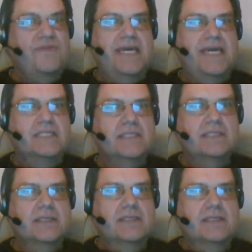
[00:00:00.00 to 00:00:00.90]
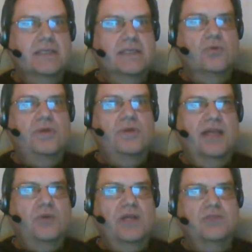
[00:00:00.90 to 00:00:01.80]
fit. Of all the
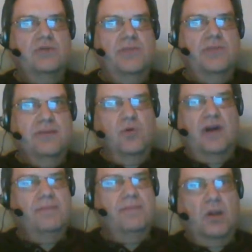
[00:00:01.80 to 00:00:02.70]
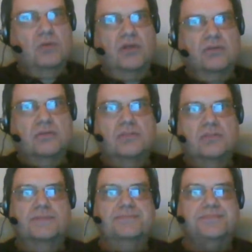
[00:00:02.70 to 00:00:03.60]
other ones were a bit more like
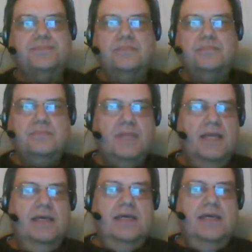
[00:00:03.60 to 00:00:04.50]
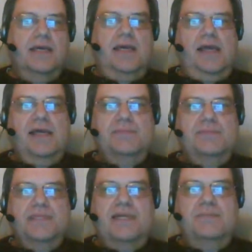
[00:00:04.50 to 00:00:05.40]
bolt-ons. Um,
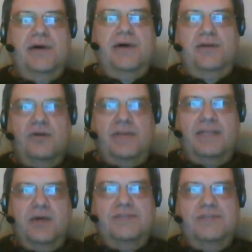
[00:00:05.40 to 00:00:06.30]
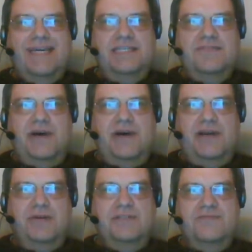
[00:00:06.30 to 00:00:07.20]
so that might not be the most satisfying
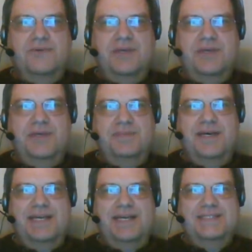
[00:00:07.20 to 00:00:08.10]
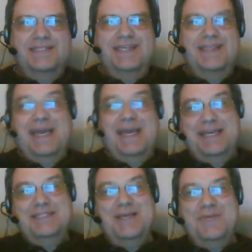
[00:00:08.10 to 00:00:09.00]
answer for you, but that
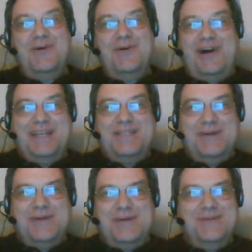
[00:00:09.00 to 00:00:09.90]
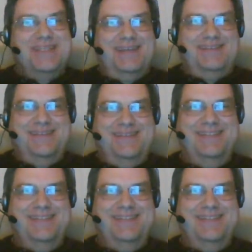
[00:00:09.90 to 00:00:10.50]
is what I do. So.